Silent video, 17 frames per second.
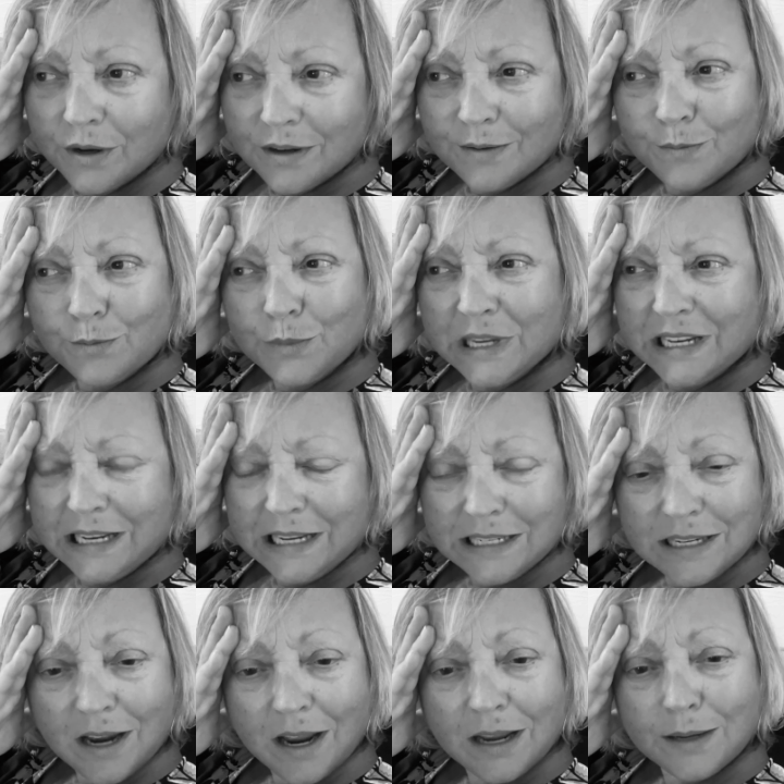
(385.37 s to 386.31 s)
many
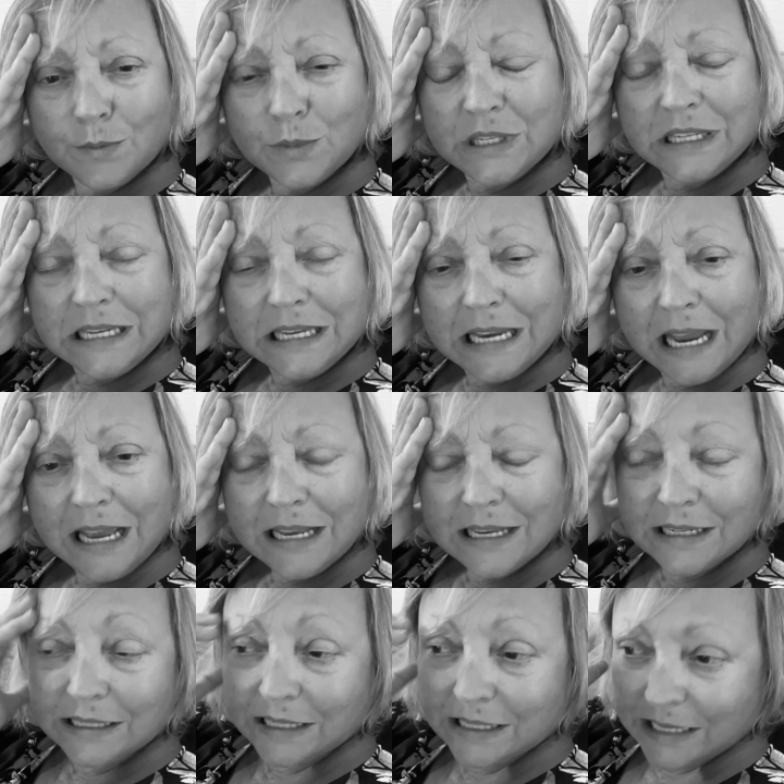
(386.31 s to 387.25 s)
times,
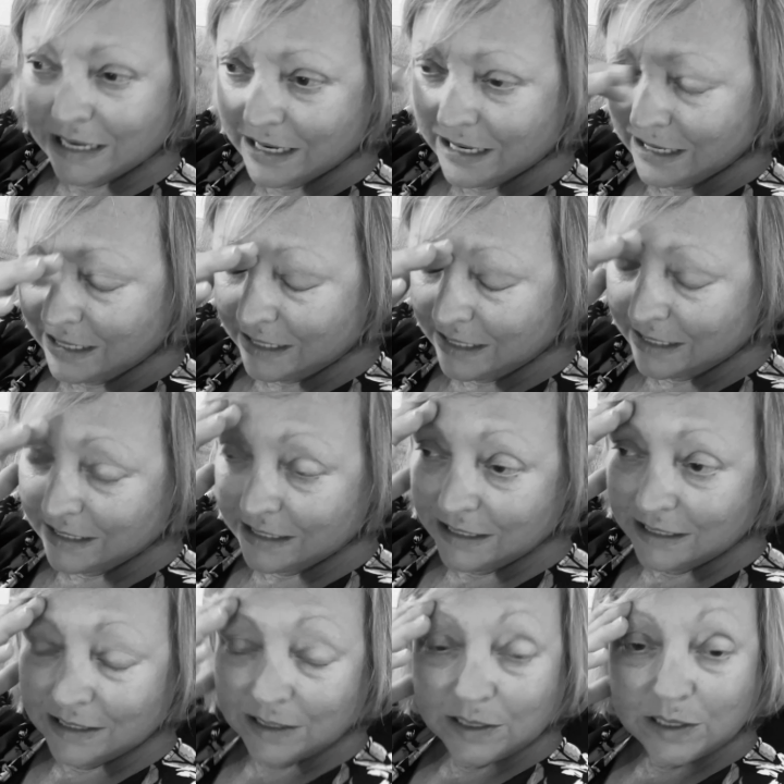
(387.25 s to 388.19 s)
yes, he
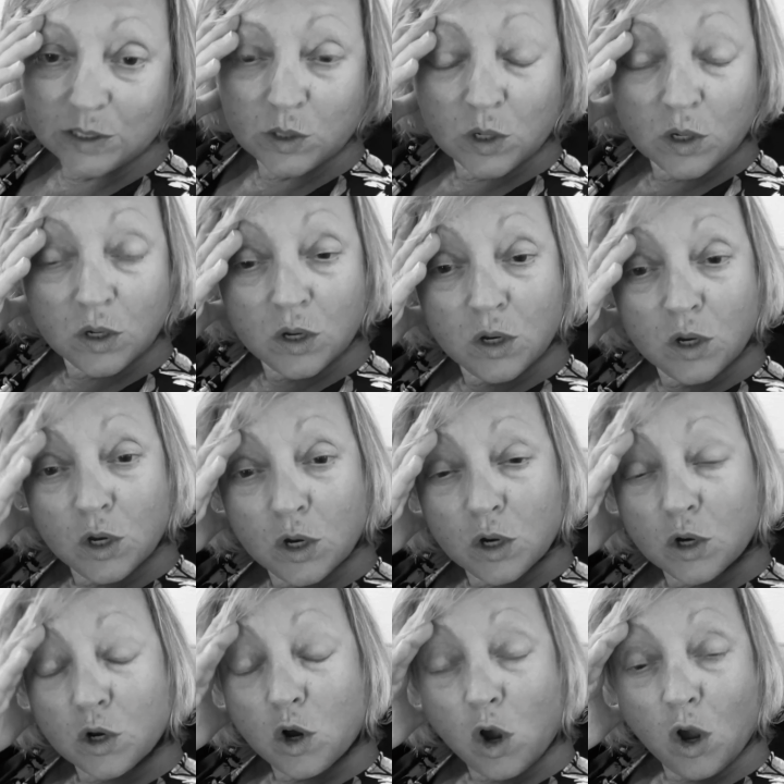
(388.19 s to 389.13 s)
is
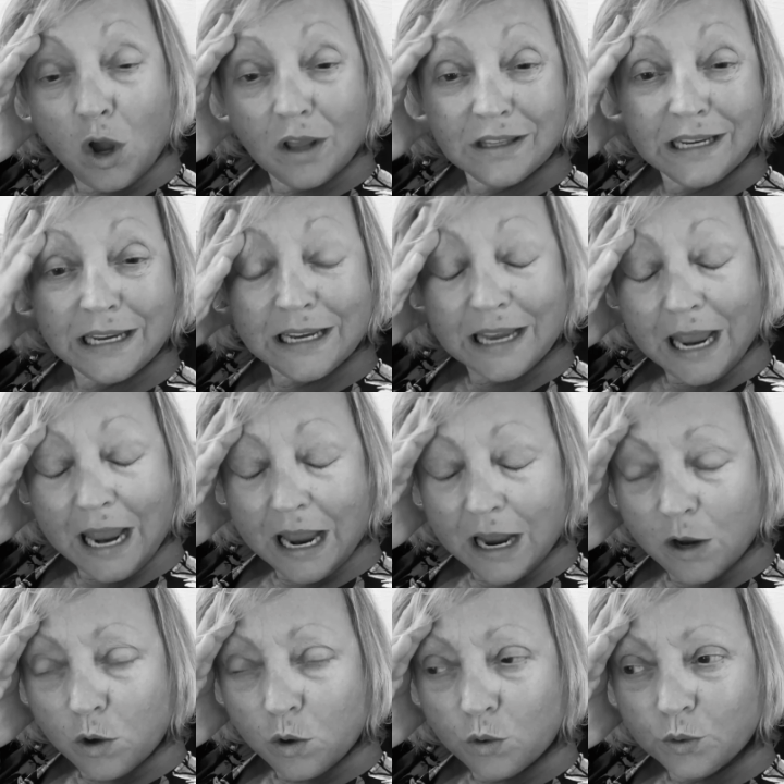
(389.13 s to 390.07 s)
calling
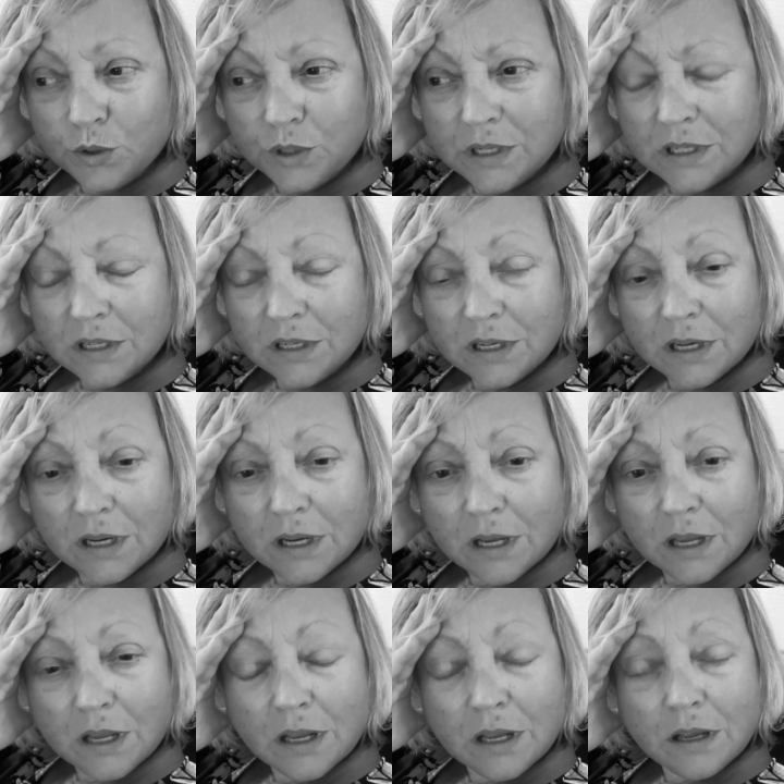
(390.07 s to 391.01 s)
out
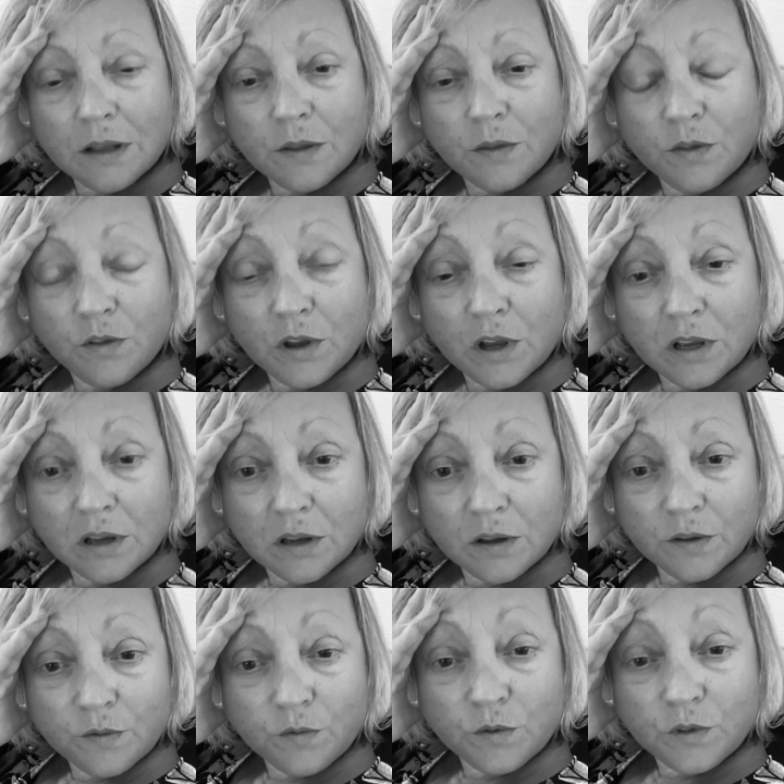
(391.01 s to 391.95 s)

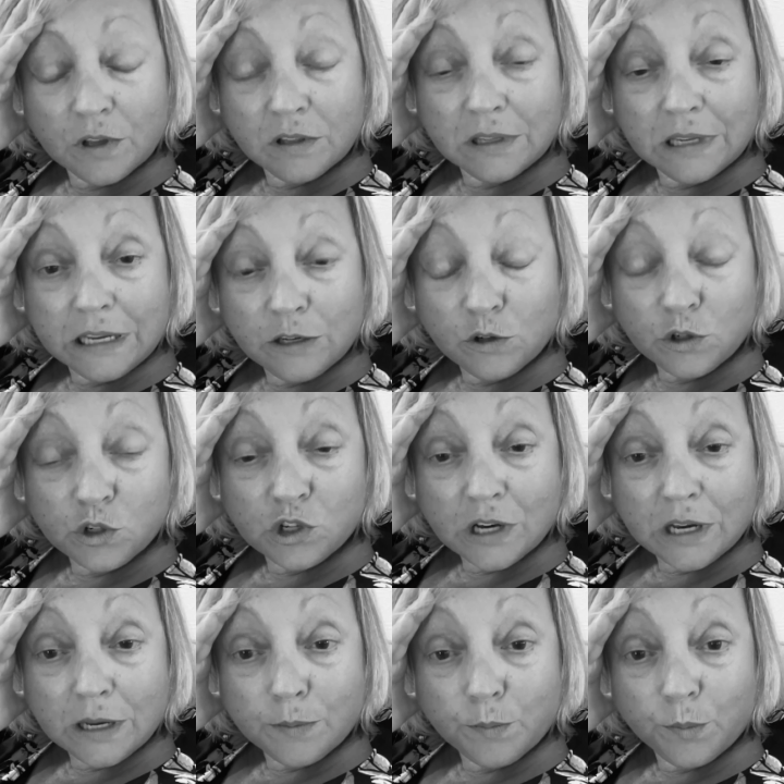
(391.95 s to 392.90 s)
the the
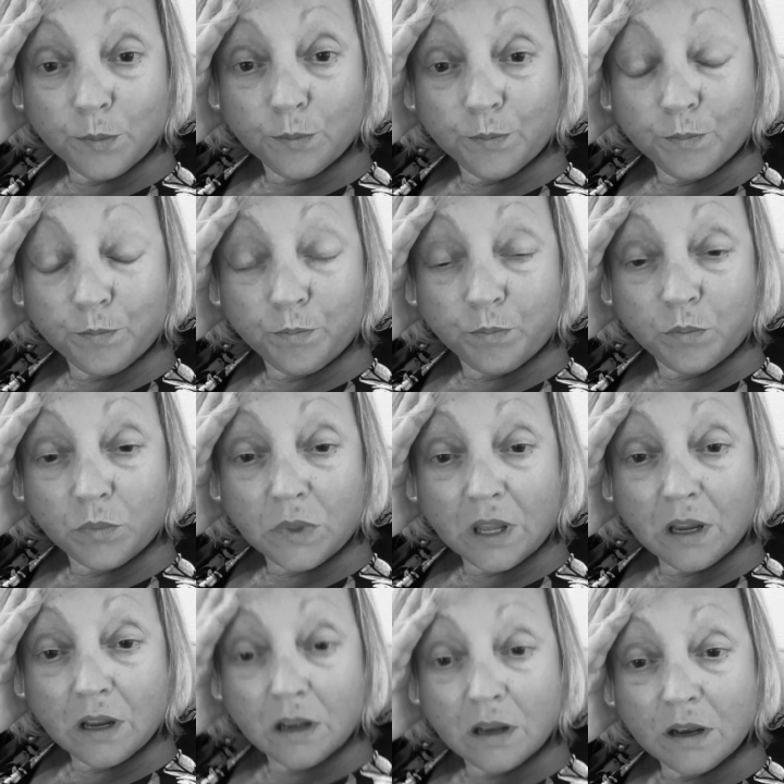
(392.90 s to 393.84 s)
leadership
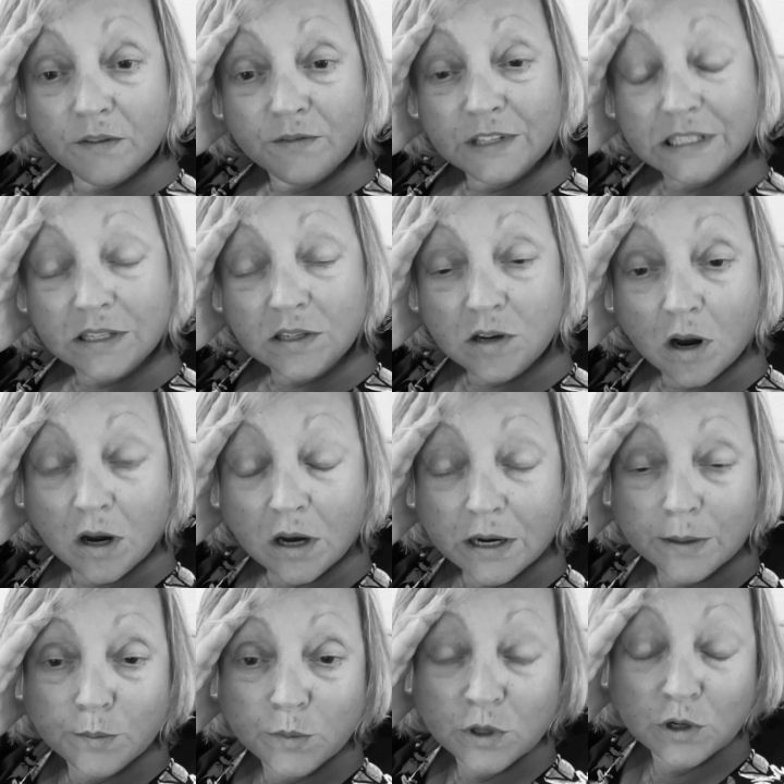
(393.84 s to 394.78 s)
of his
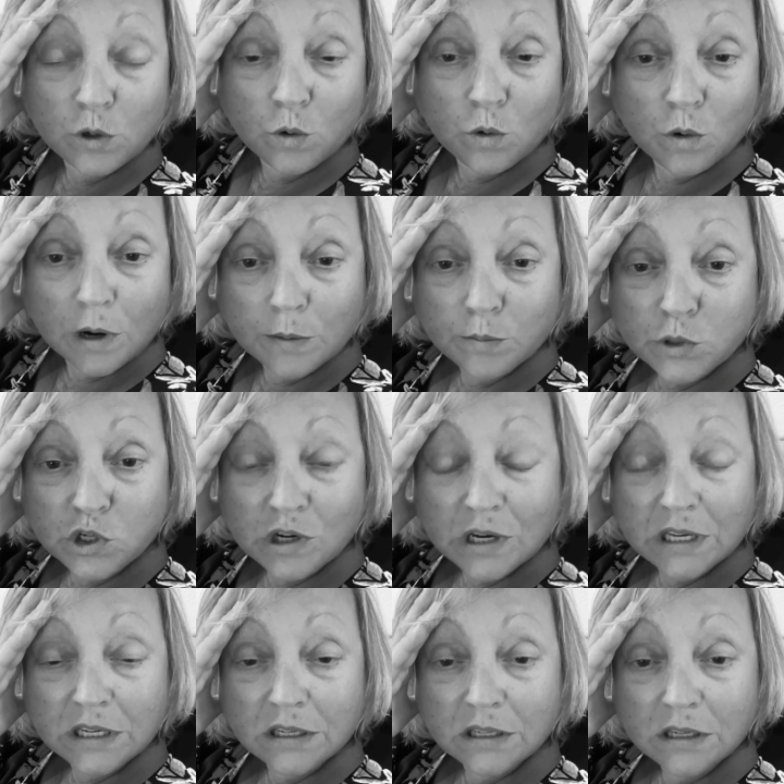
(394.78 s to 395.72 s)
time, the
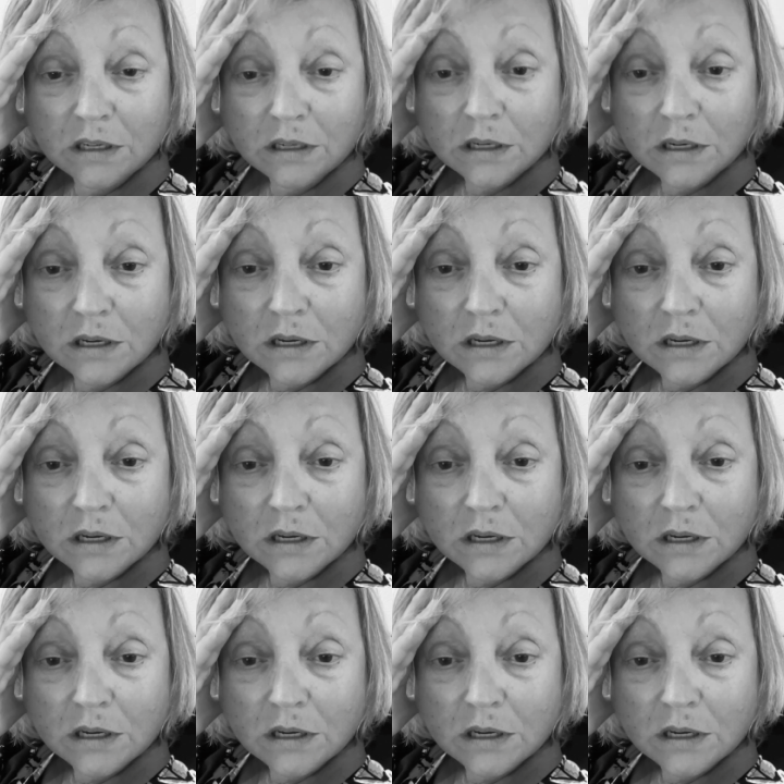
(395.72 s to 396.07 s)
corruption